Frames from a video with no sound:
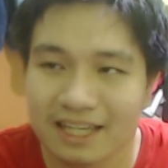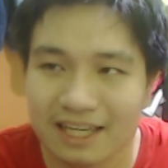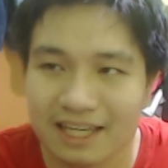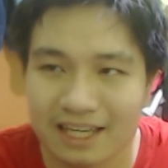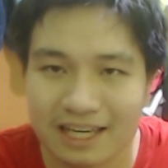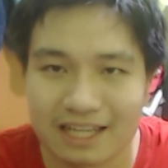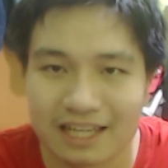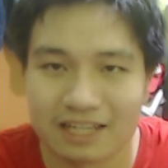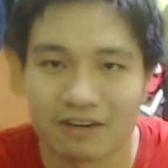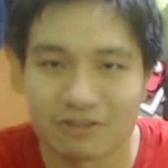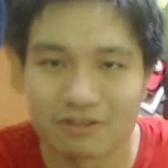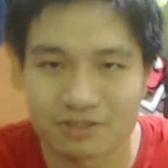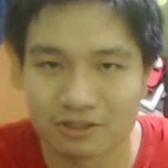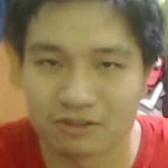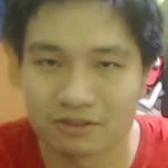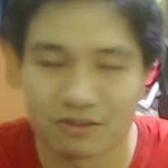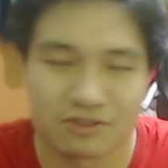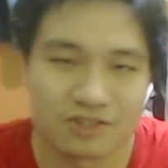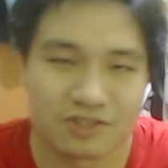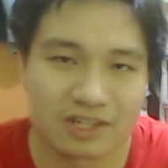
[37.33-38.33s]
And then also
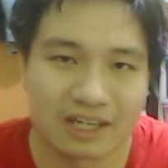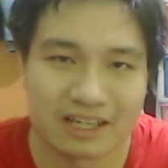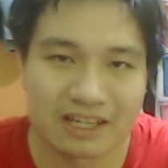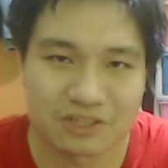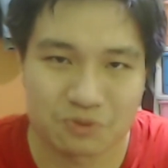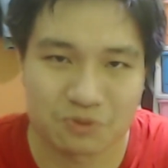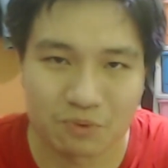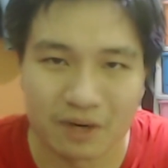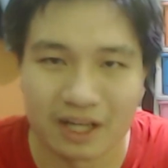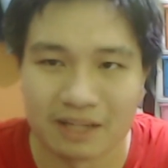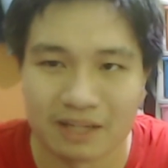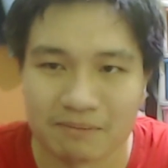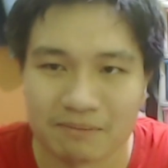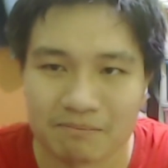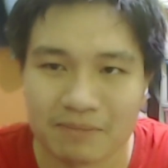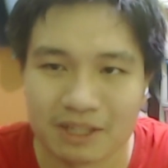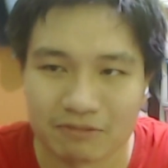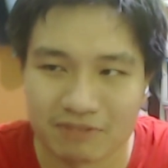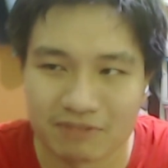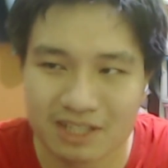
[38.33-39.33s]
Toy Chica as well.
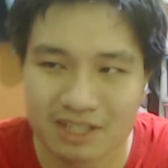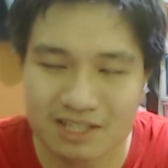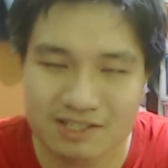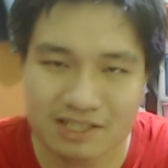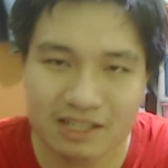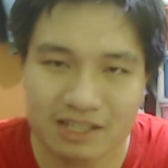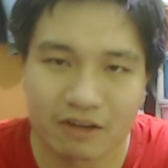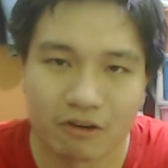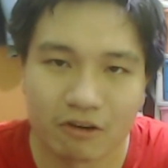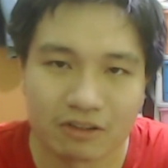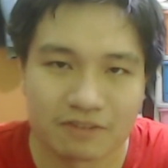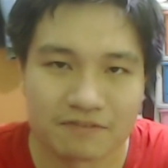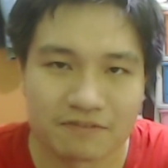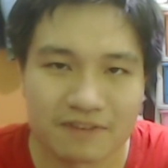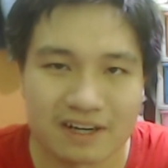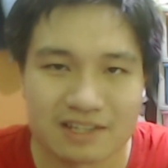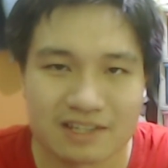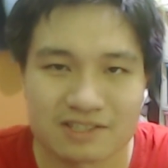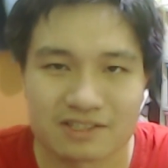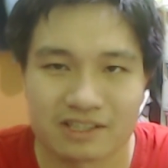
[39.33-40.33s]
But we did see Golden
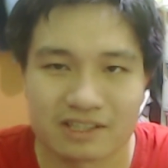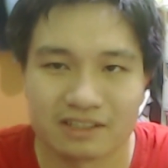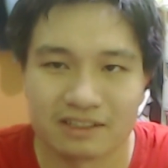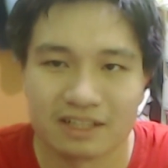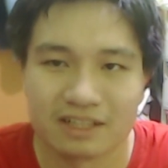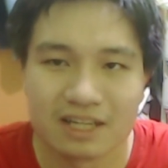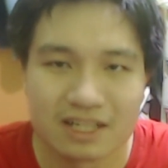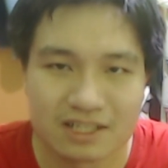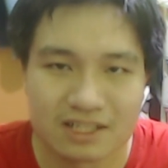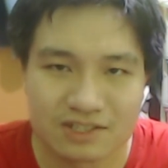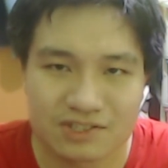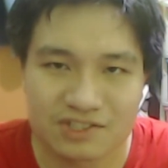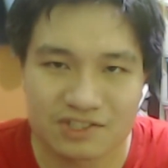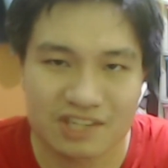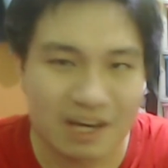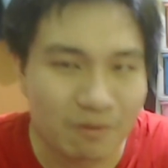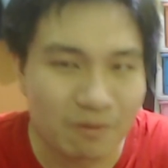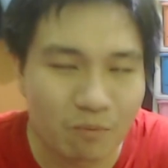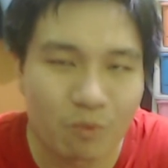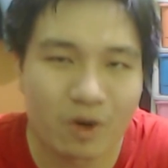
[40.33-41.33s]
Freddy still
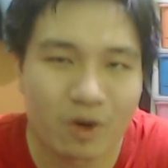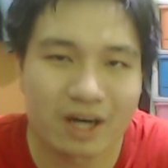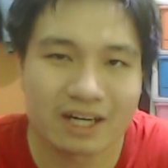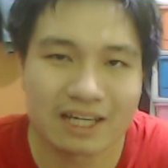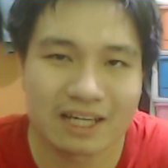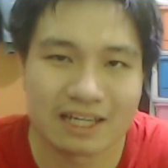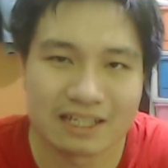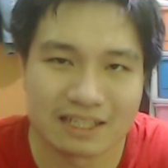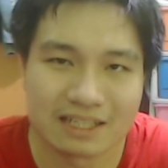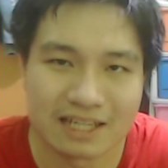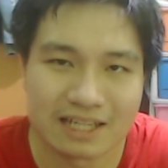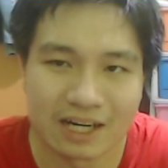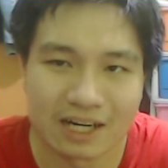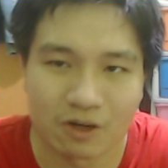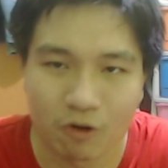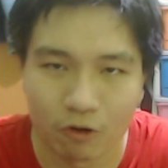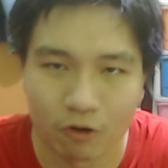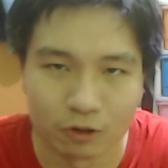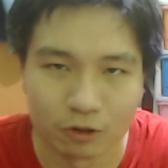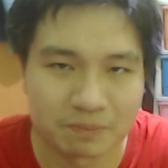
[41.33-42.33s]
somewhere in
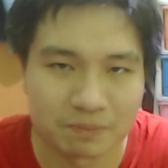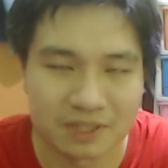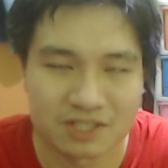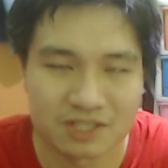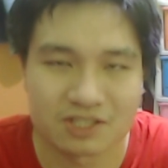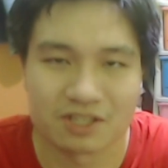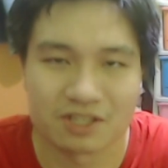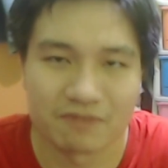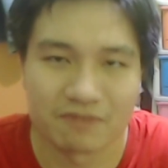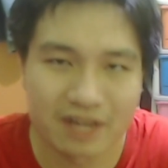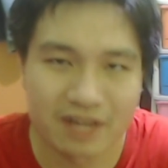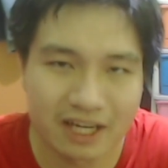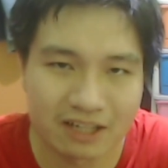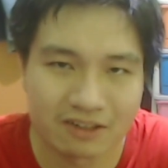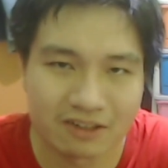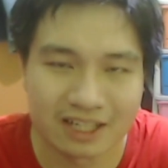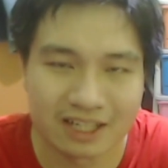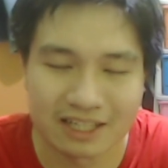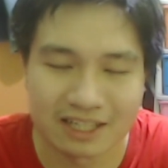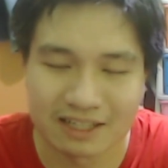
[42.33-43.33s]
their old pizzeria, you
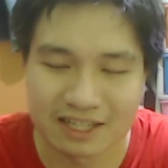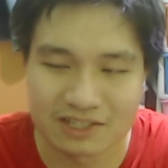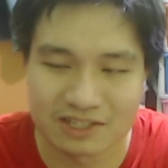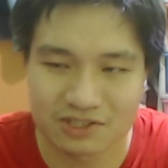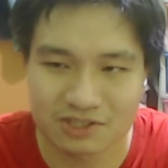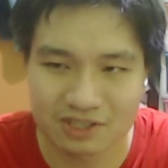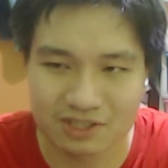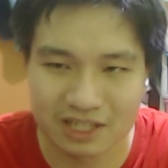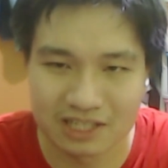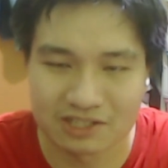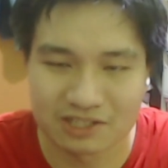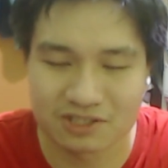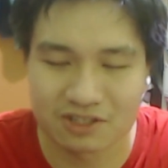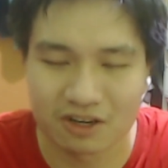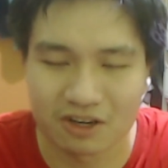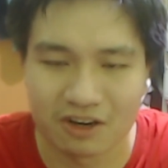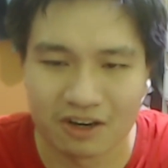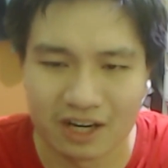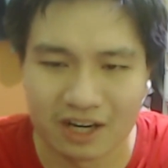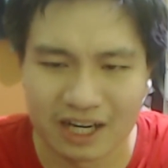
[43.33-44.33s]
know, and then he
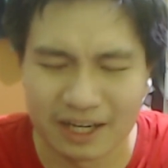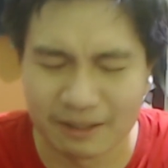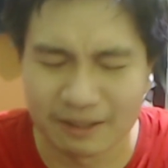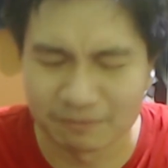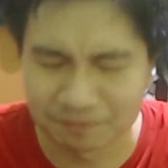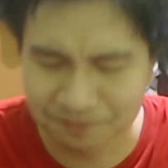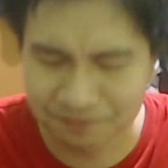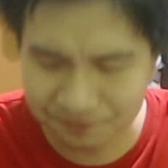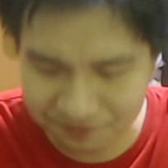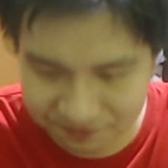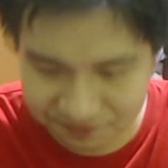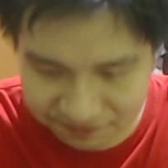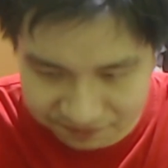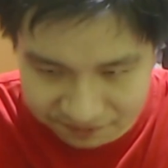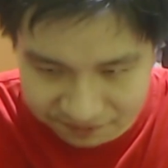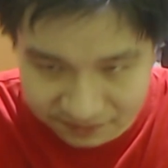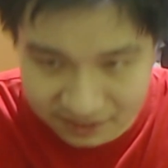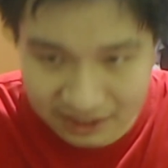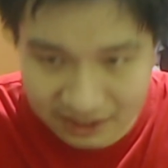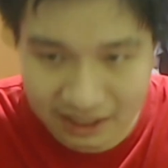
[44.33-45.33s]
saw
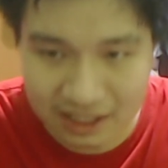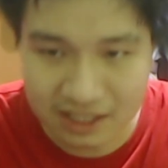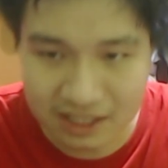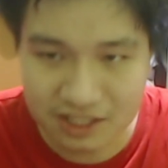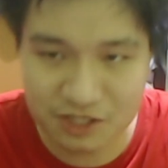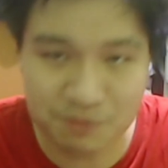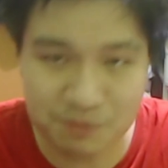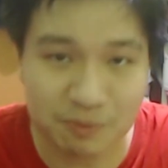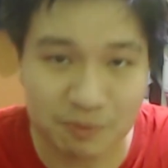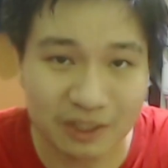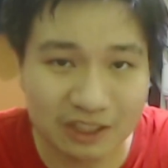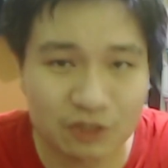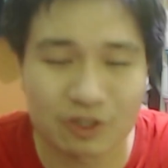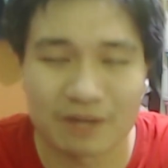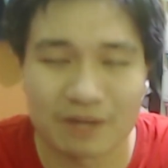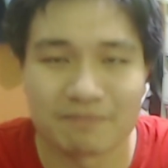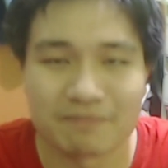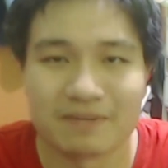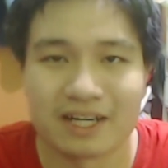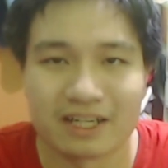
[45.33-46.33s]

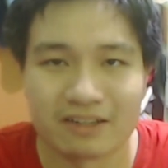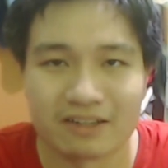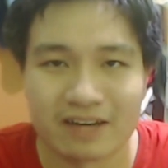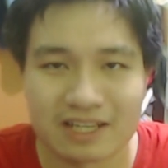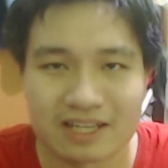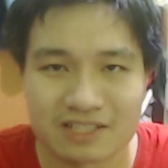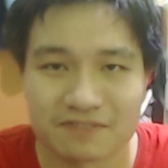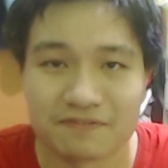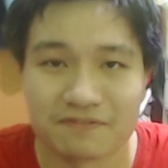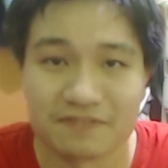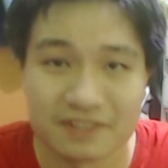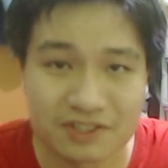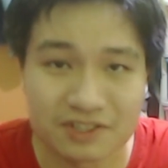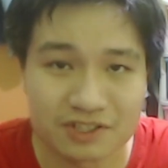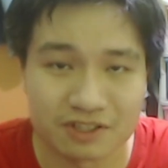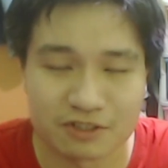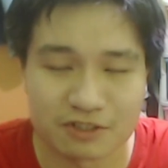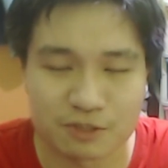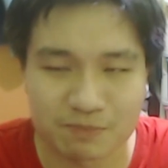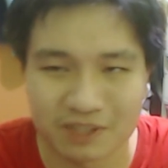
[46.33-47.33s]
Springtrap there, you know, as a
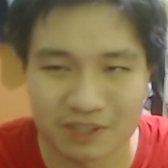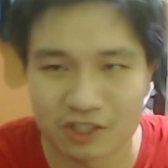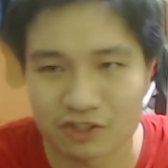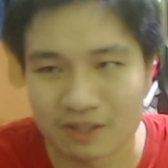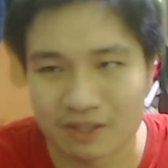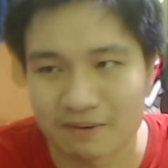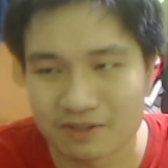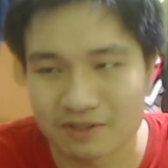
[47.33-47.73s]
vision of Springtrap,